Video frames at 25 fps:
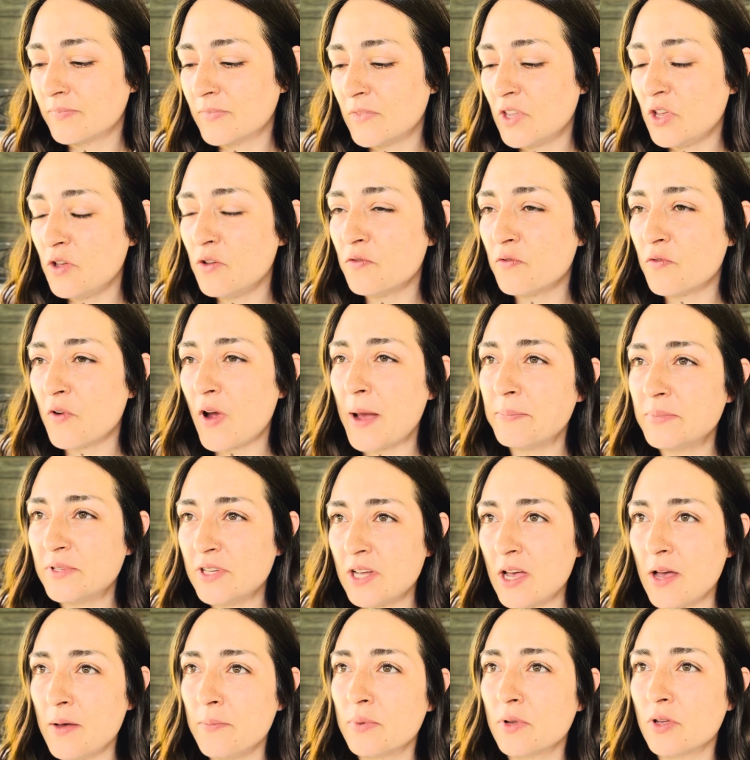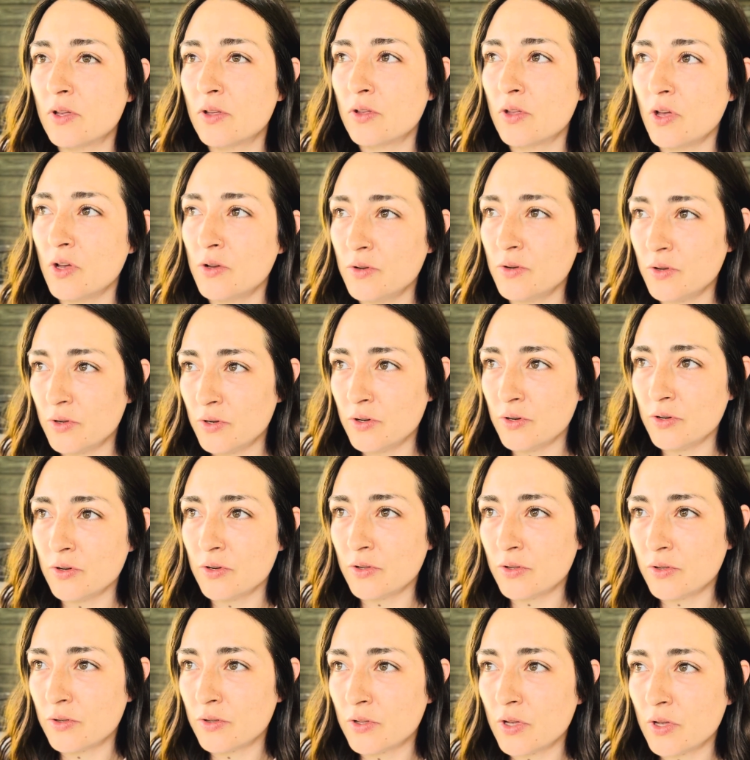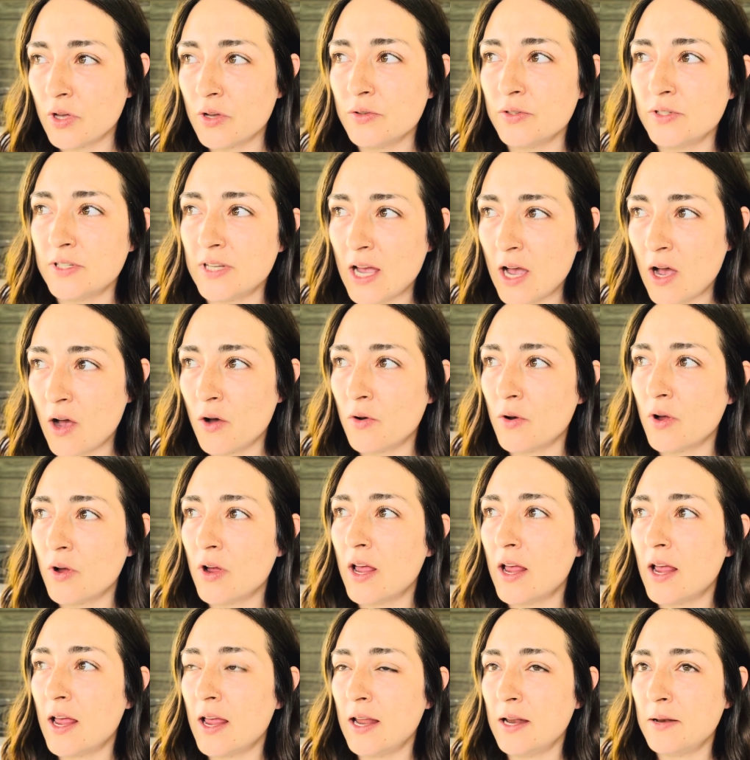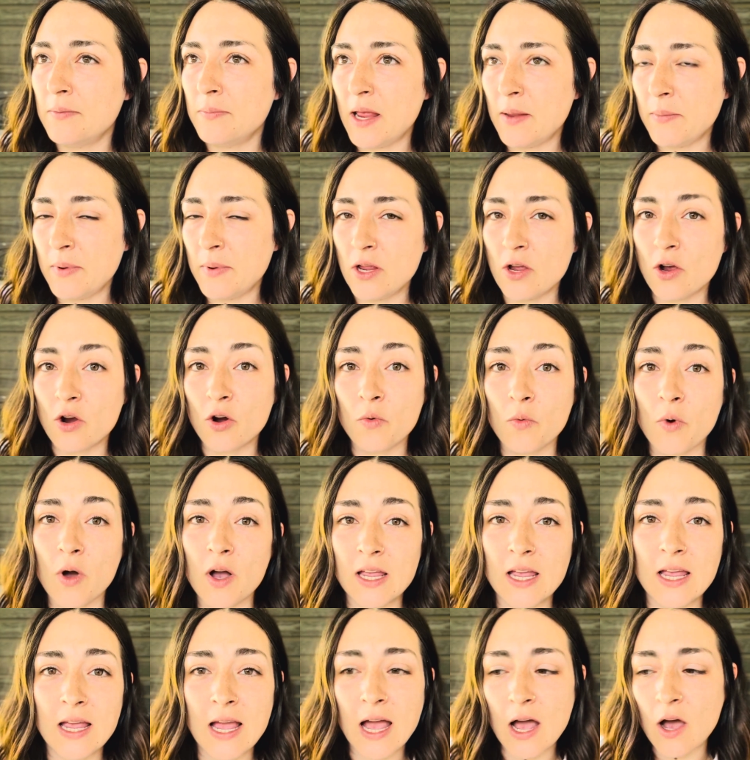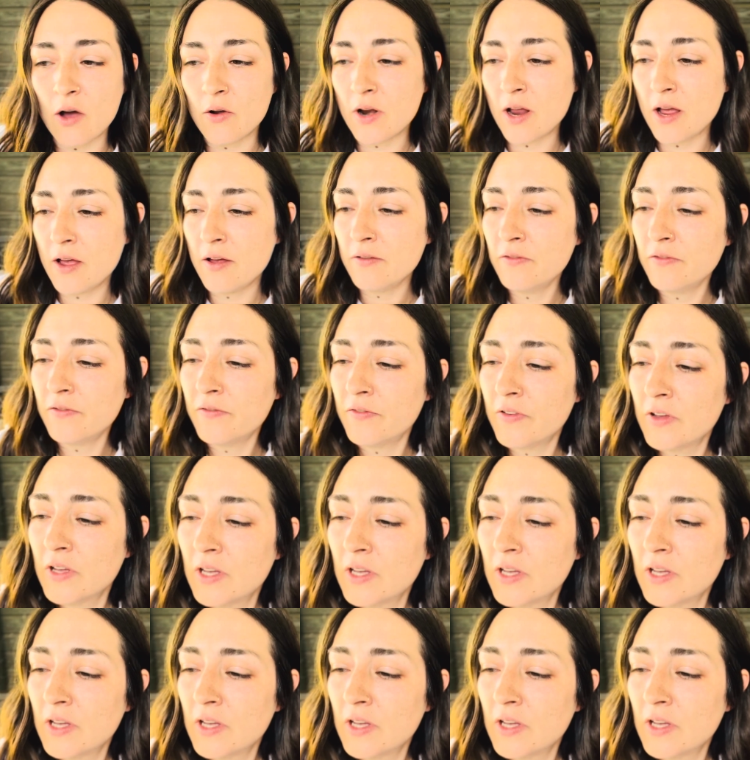You've wrapped up, closed out, and maybe are walking out of